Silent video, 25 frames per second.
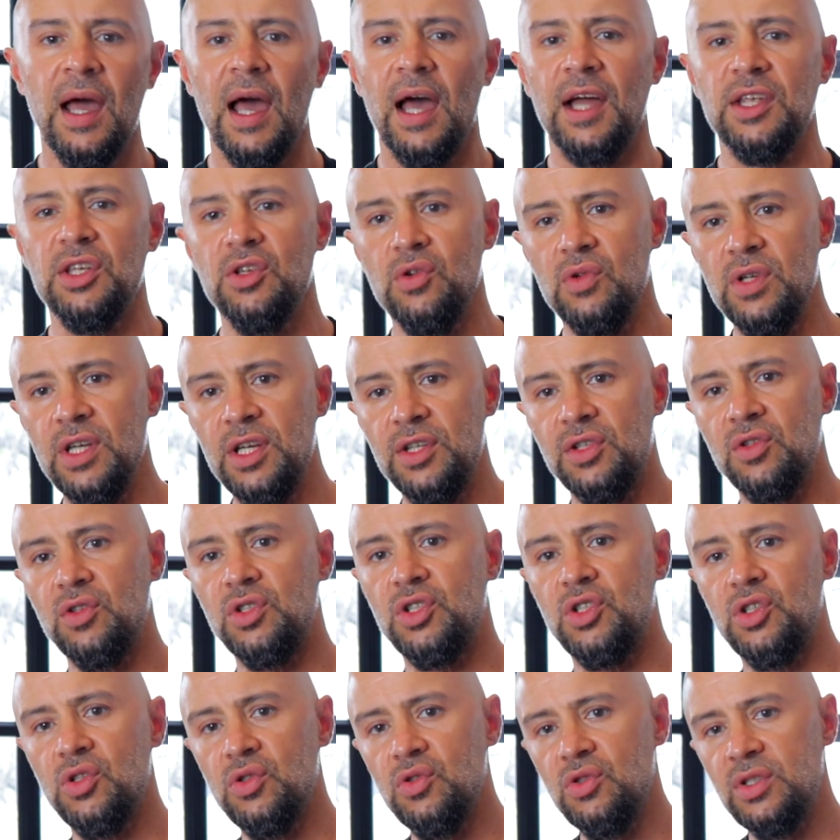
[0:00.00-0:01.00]
And you need to
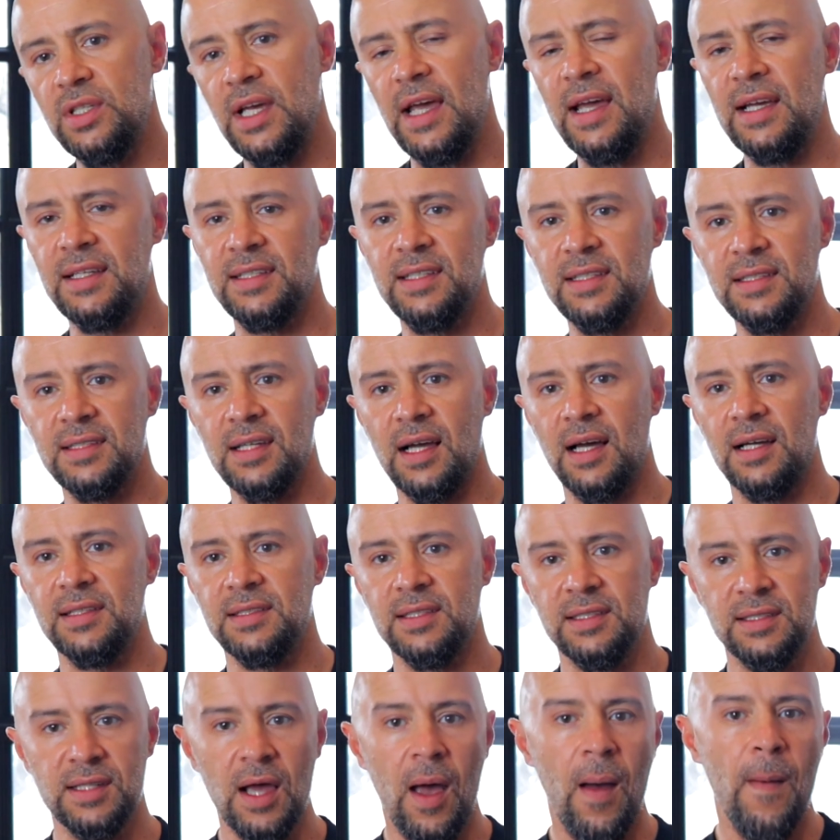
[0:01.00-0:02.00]
choose
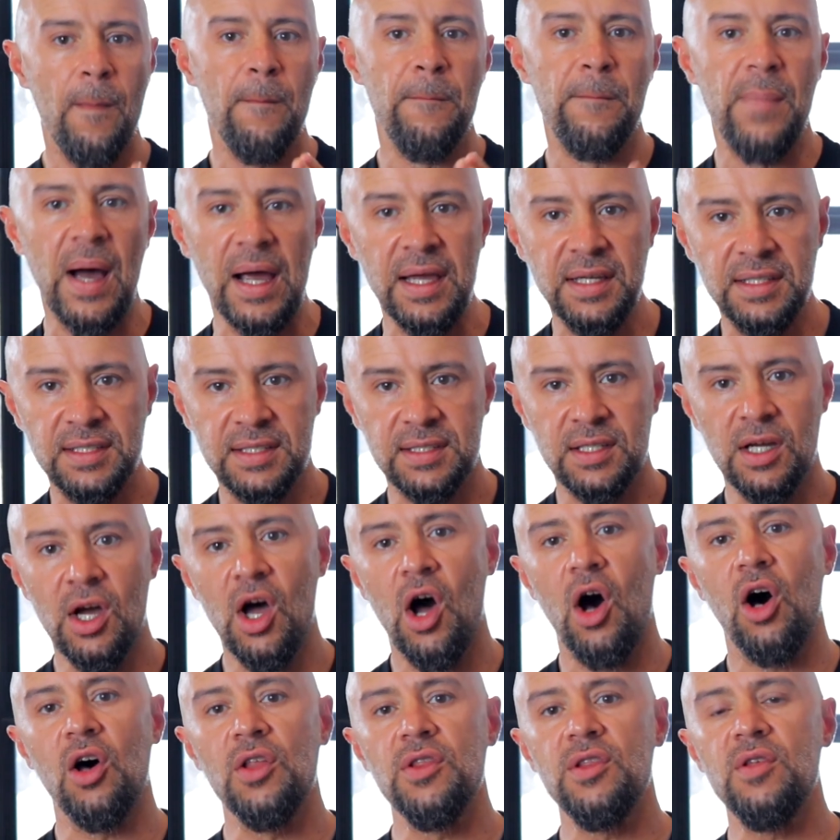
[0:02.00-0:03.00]
exercises based
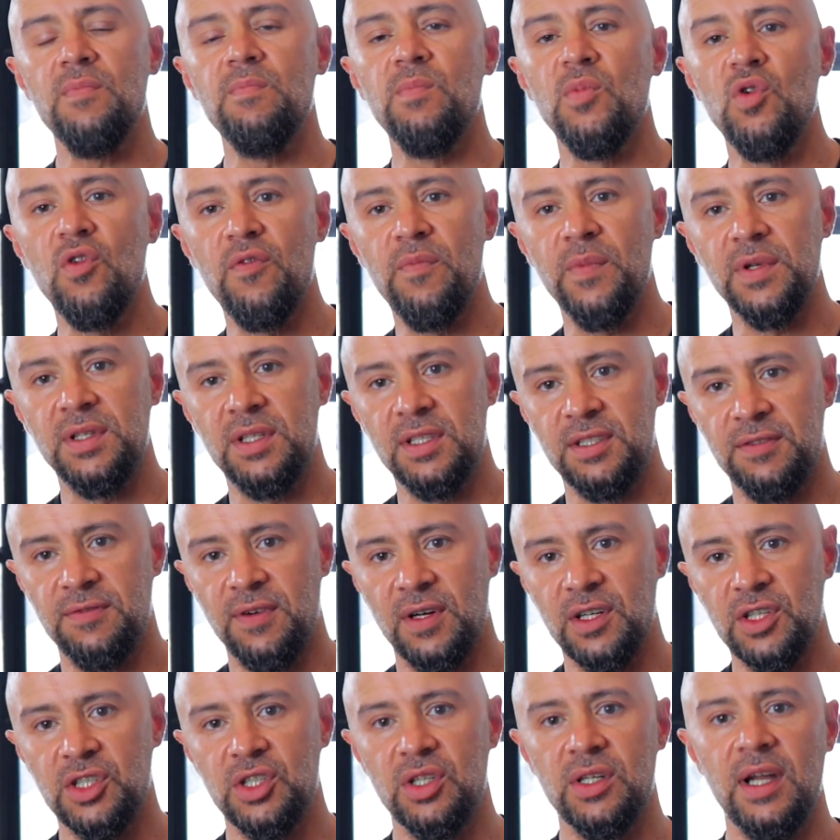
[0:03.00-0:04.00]
on the movement
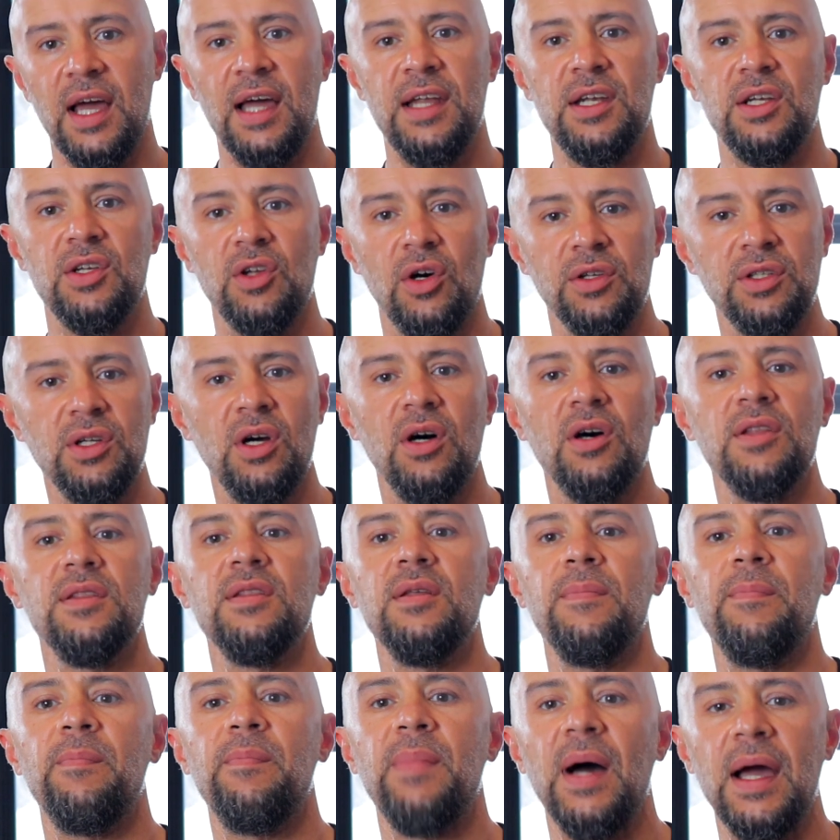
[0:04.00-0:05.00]
dysfunction and not on
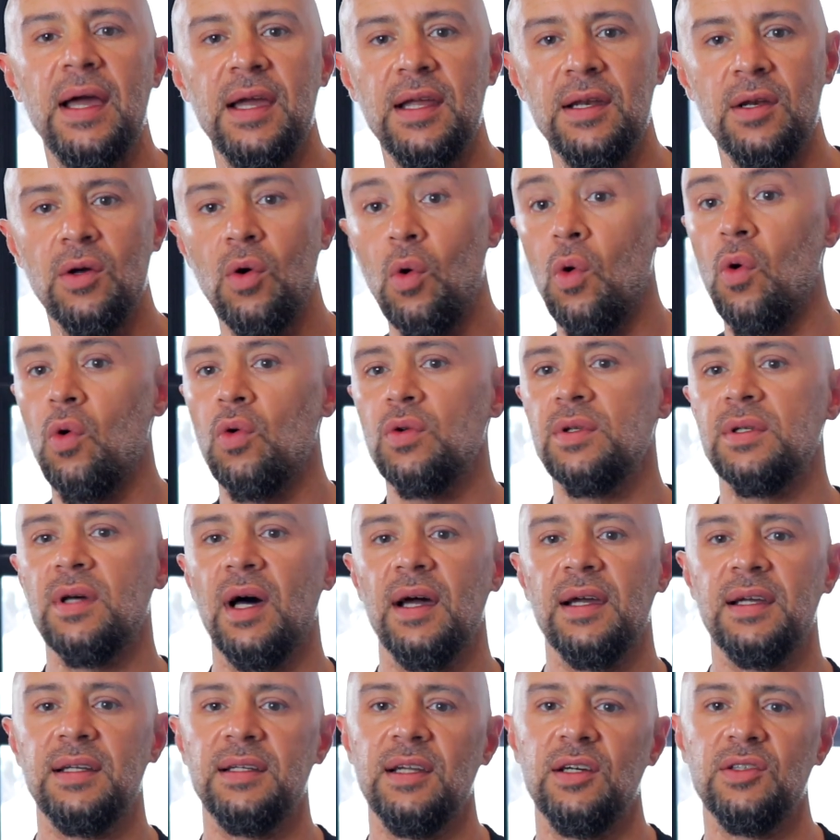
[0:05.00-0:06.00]
the pain or
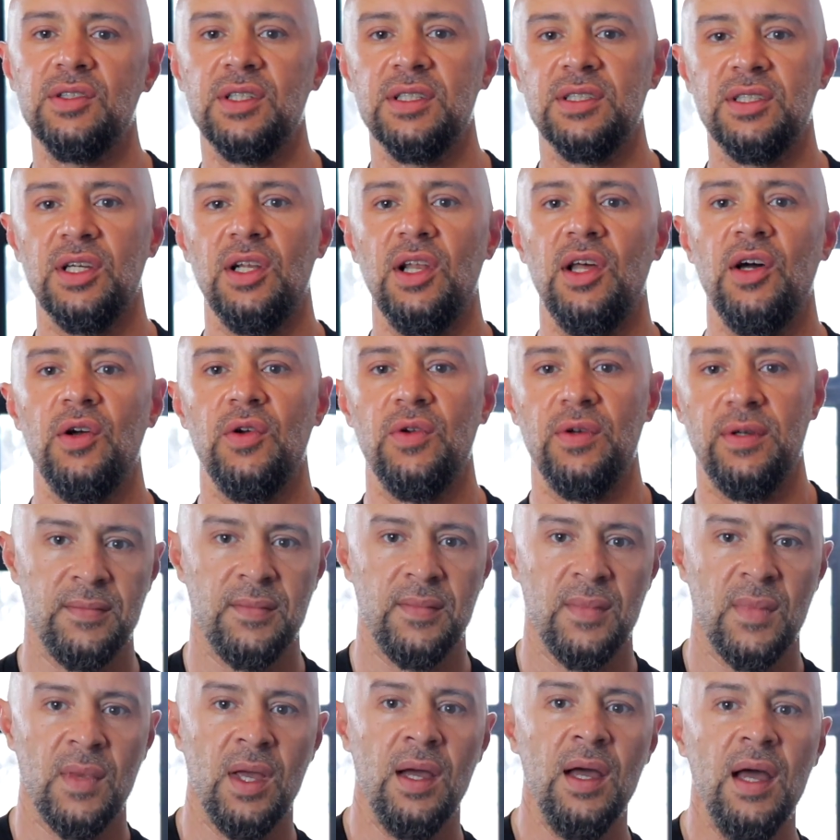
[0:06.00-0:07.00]
diagnosis alone.
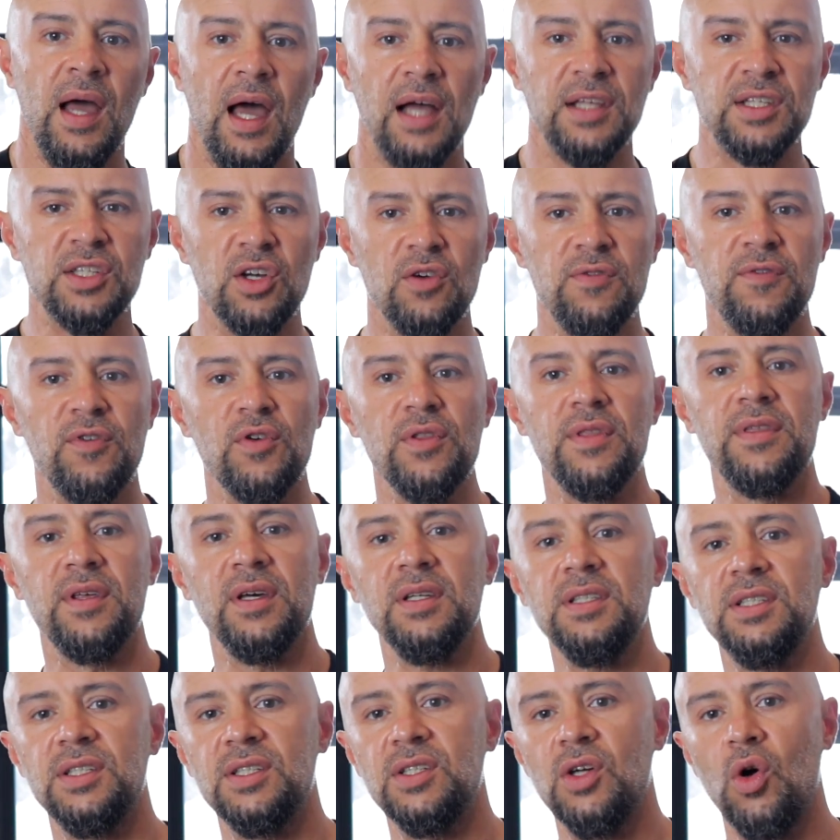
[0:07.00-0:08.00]
And so for
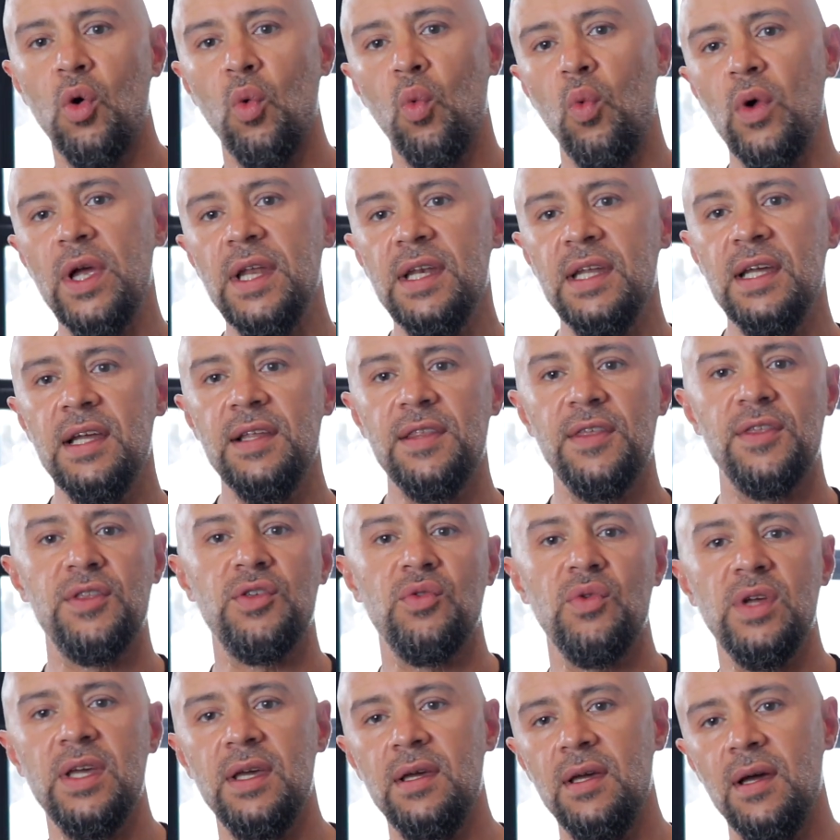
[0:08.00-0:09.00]
this, we need
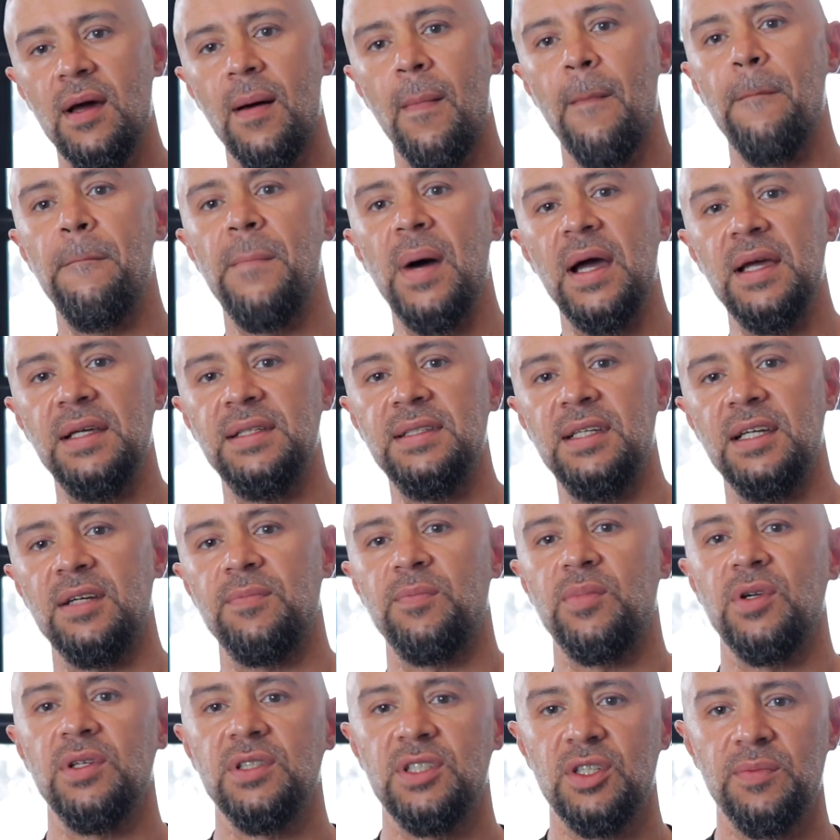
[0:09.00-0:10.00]
3
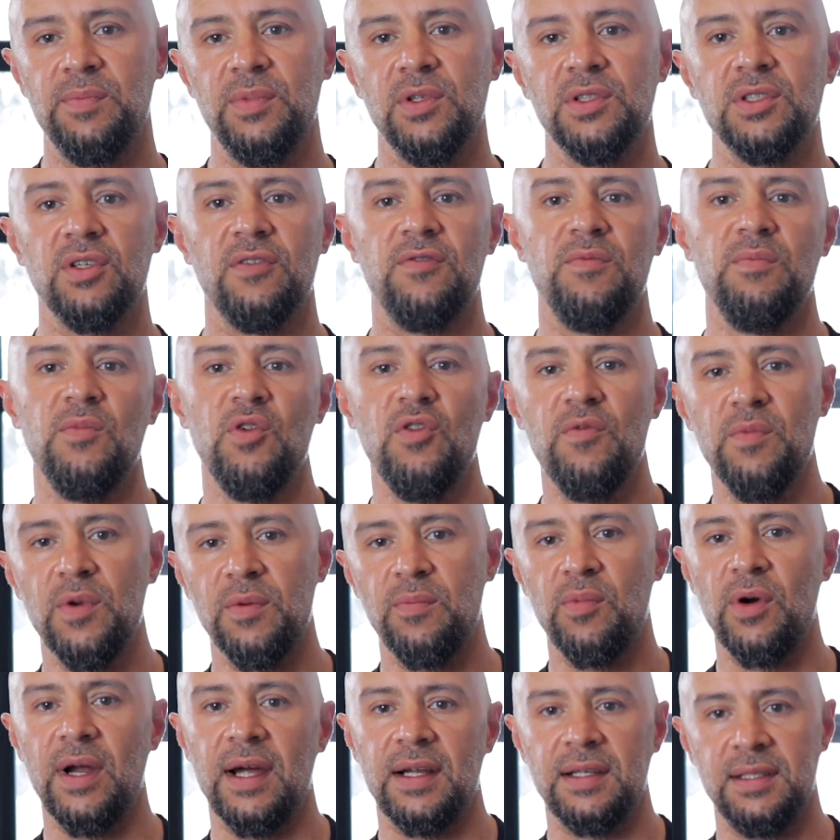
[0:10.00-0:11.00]
basic principles of
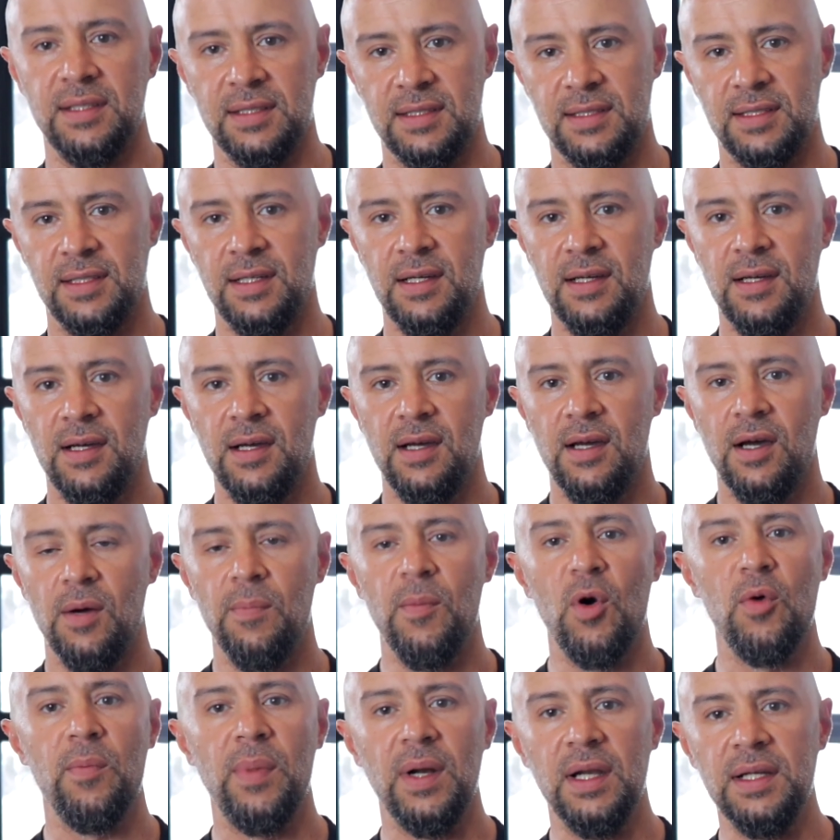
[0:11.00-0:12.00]
movement practice:
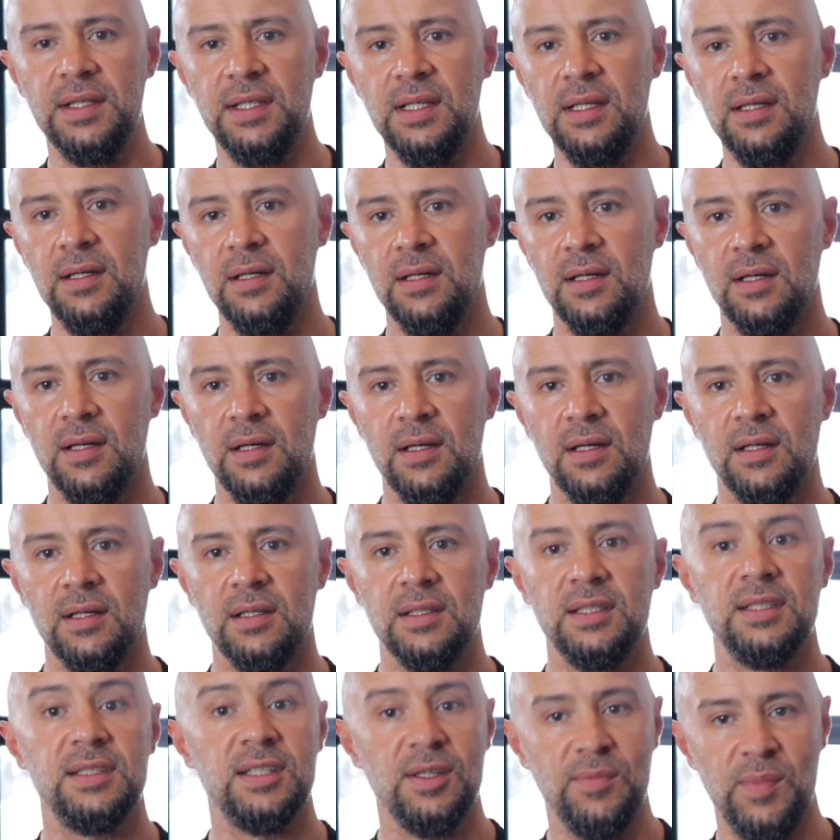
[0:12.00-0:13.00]
mobility,
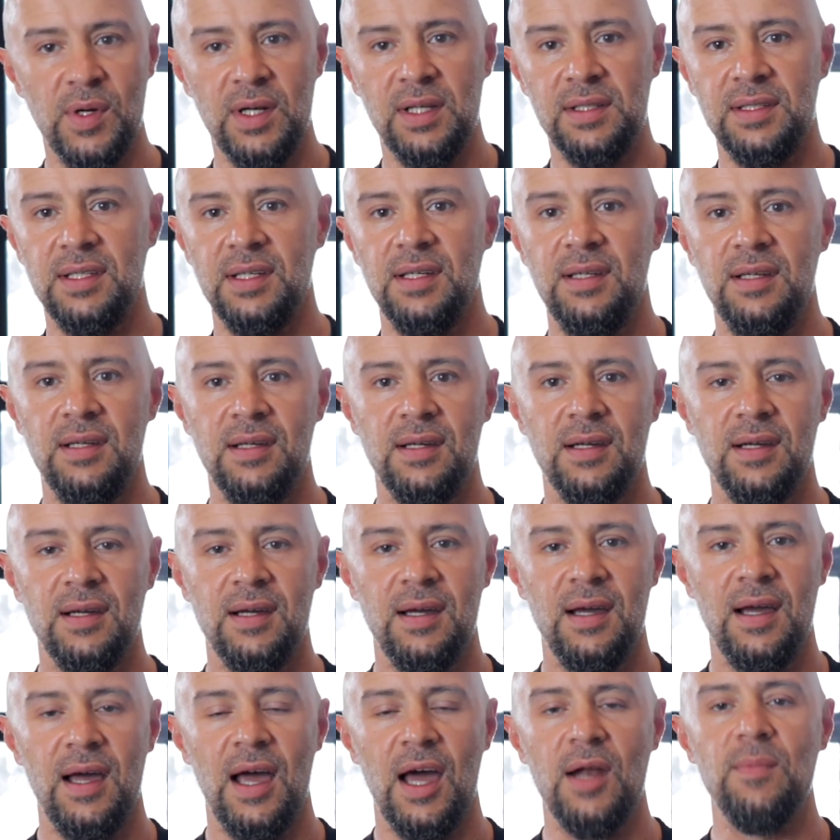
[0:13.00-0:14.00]
stability,
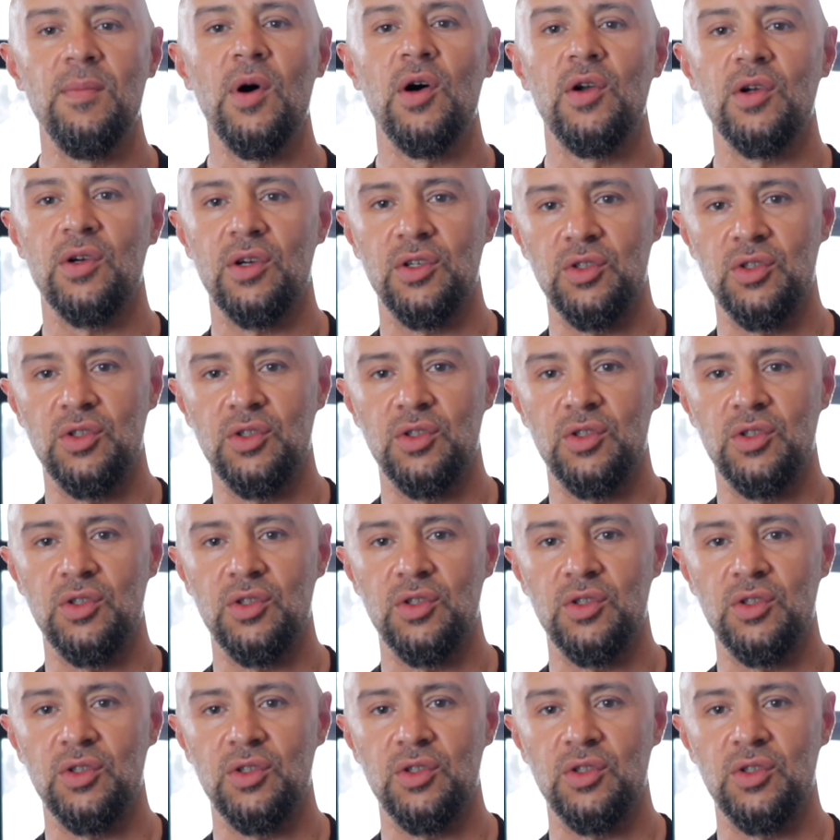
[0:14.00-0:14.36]
and motor